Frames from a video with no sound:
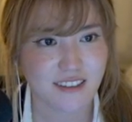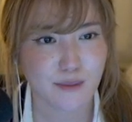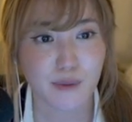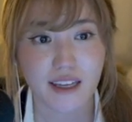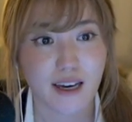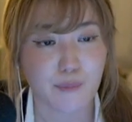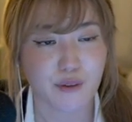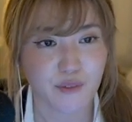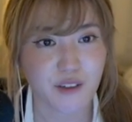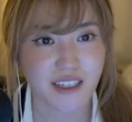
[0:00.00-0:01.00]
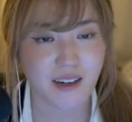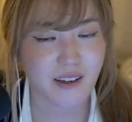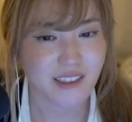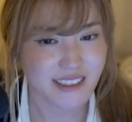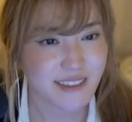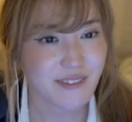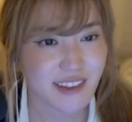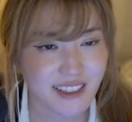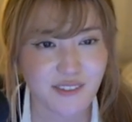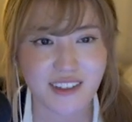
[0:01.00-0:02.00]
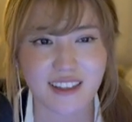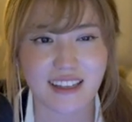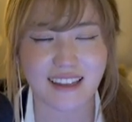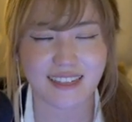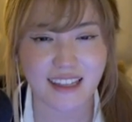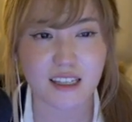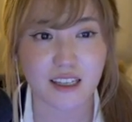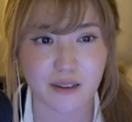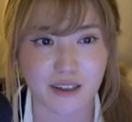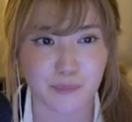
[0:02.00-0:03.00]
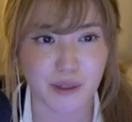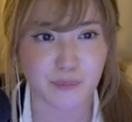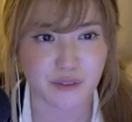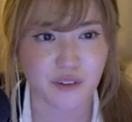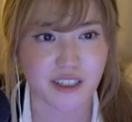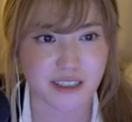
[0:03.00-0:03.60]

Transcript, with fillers: But yeah, before now, I was def definitely like thinking a bit before I